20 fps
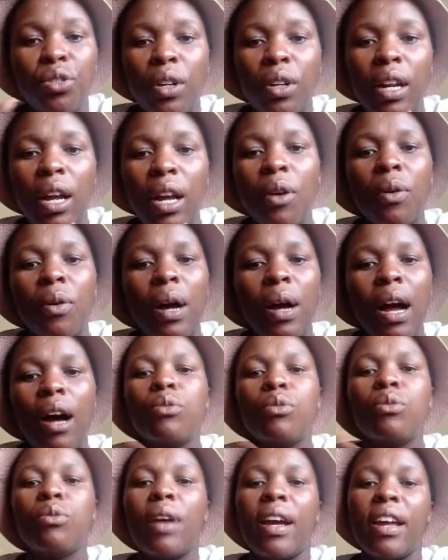now, how
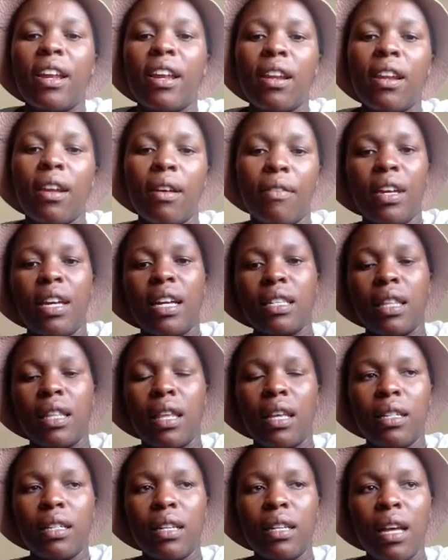do I navigate
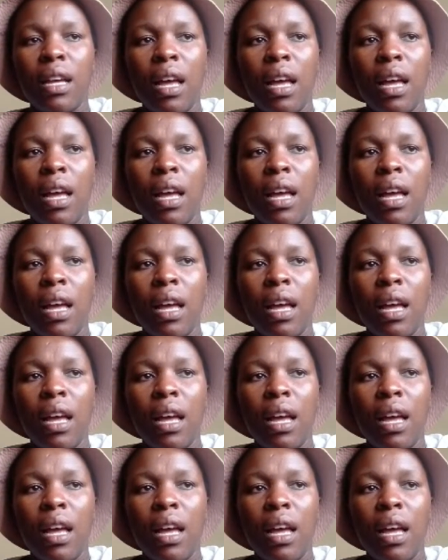this?